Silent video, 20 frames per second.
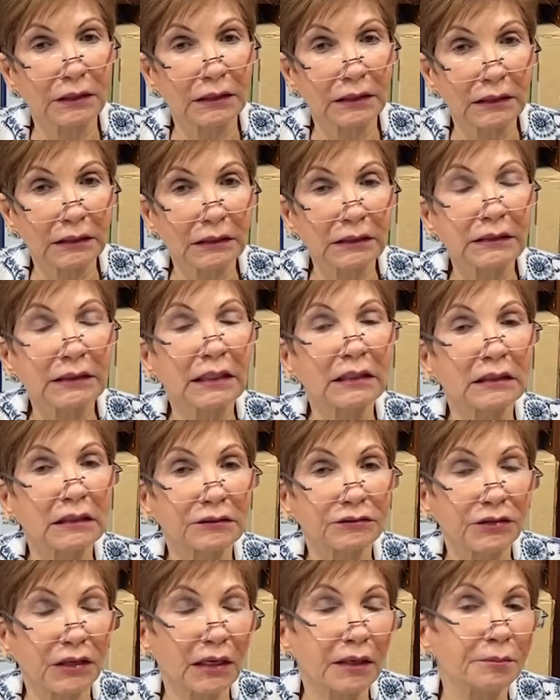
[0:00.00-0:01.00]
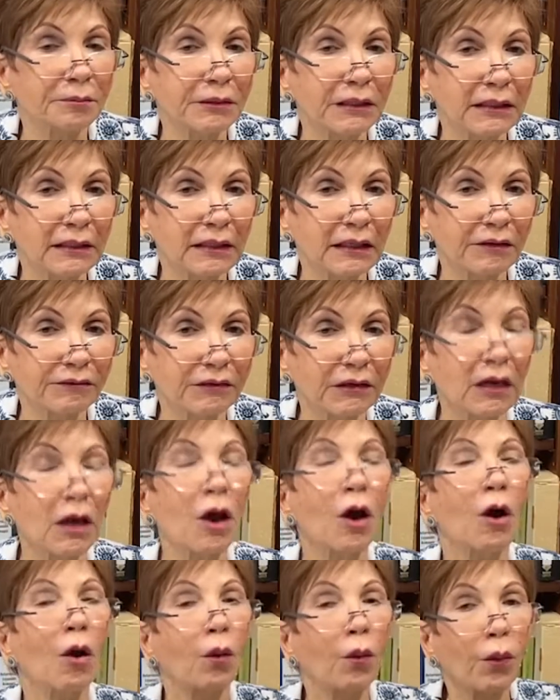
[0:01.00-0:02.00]
incentives that are being given.
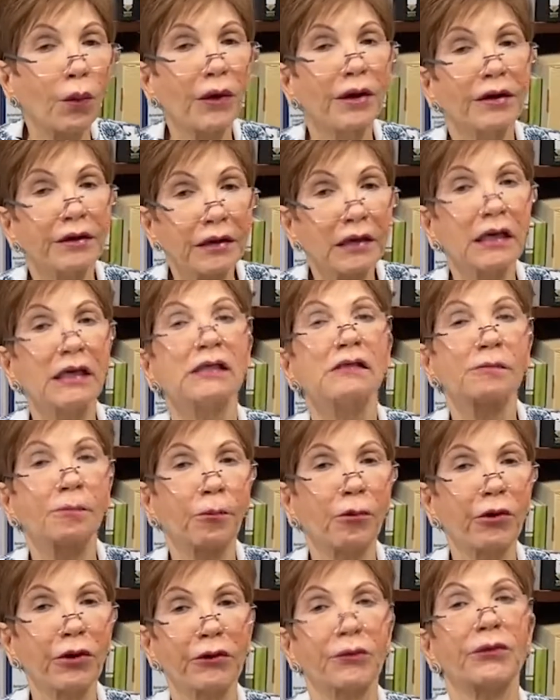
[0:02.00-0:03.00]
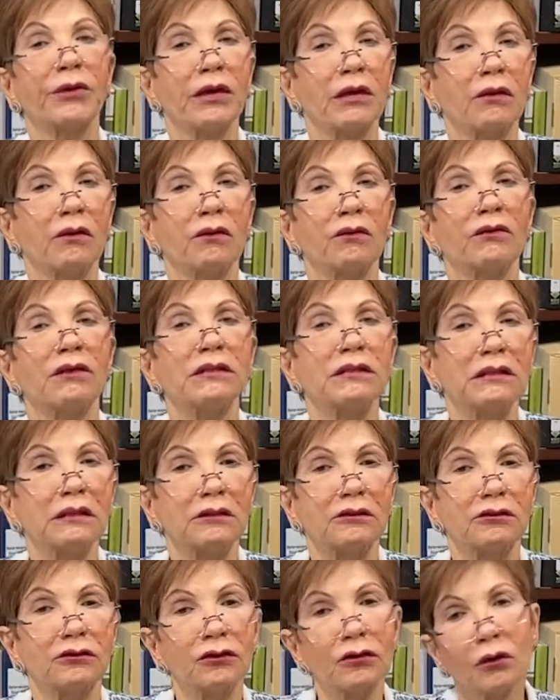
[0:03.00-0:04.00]
Where is Puerto Rico? This
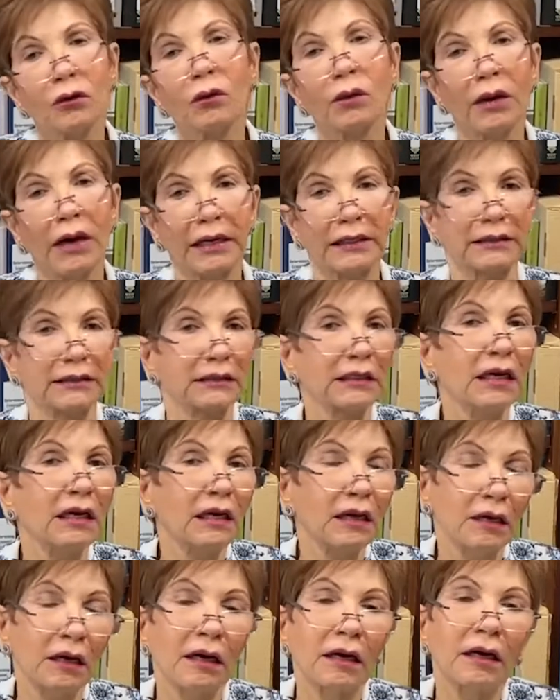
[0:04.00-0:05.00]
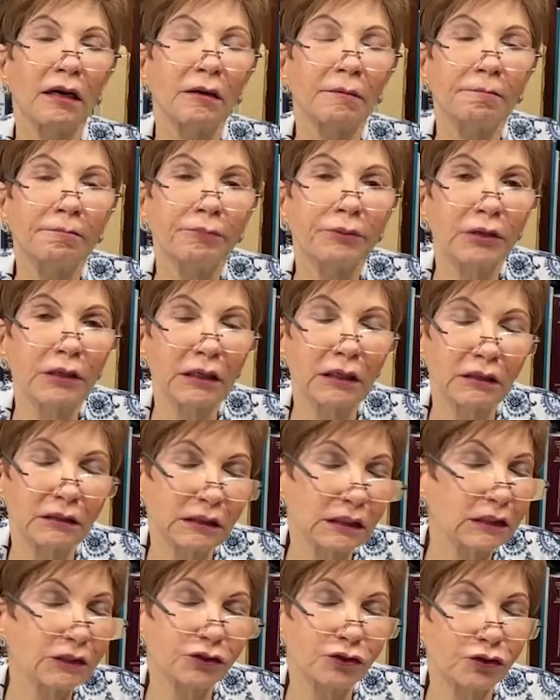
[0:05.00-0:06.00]
is U.S.
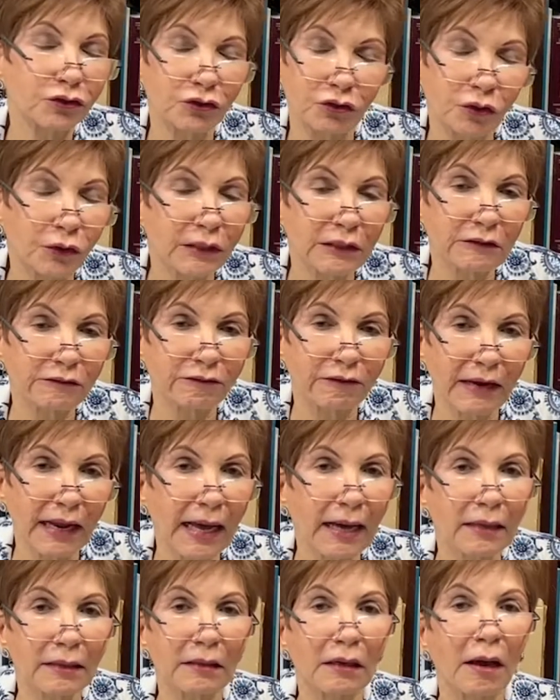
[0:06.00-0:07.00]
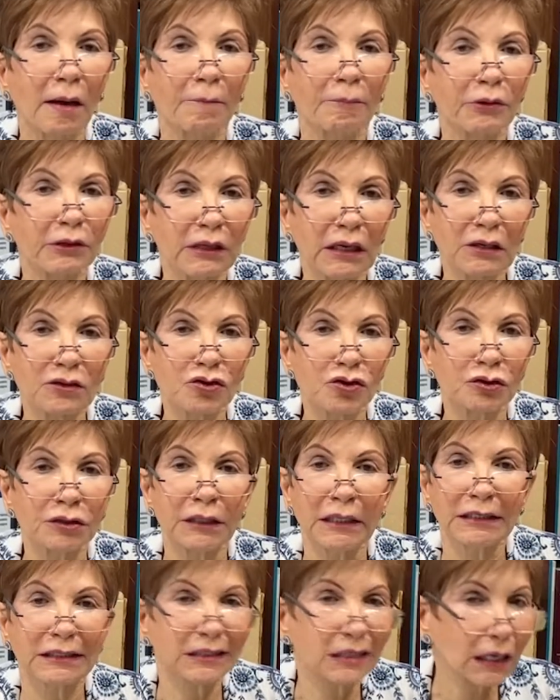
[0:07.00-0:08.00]
This is U.S. flag production.
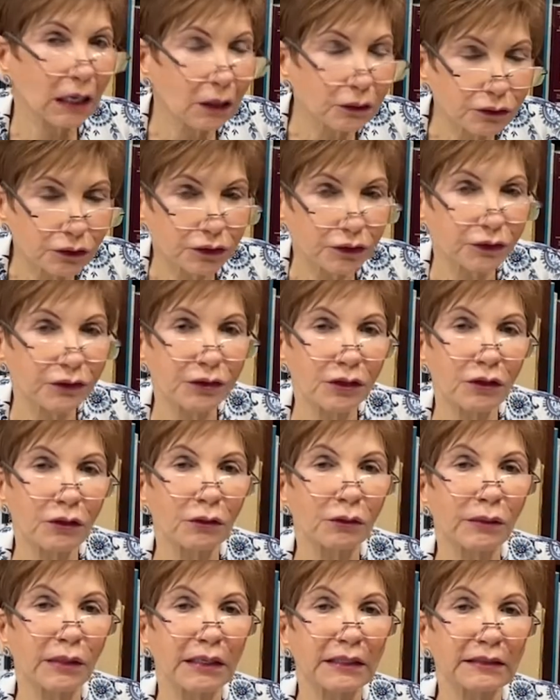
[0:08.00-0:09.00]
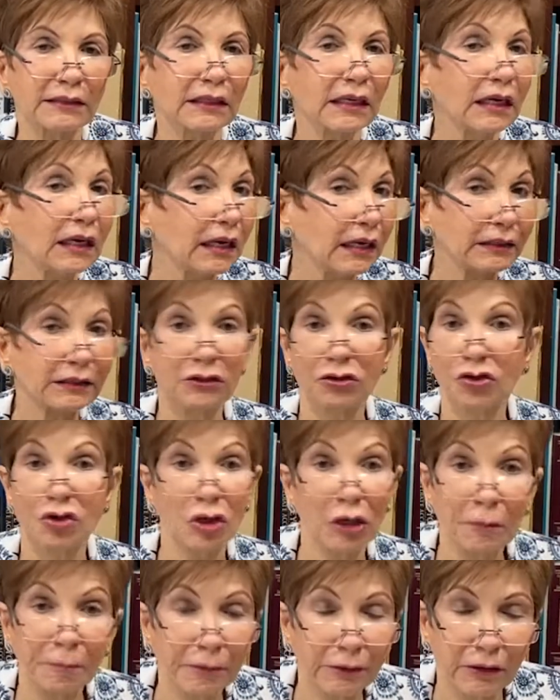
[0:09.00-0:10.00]
It's close to the U.S. It's
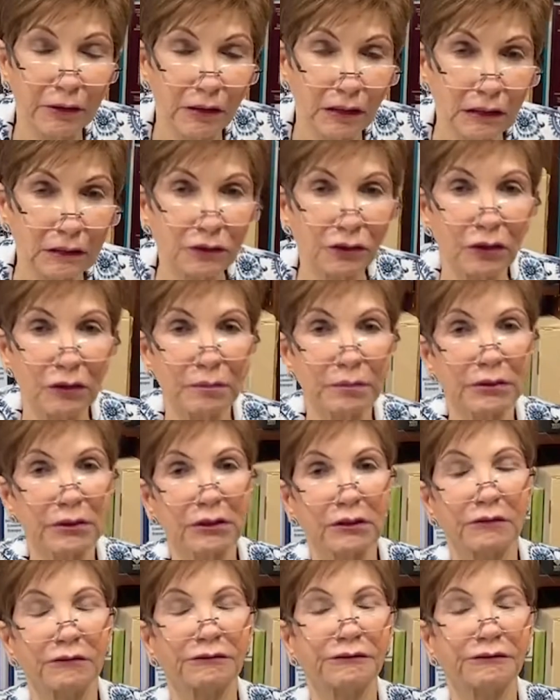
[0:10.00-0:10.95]
cheaper in terms of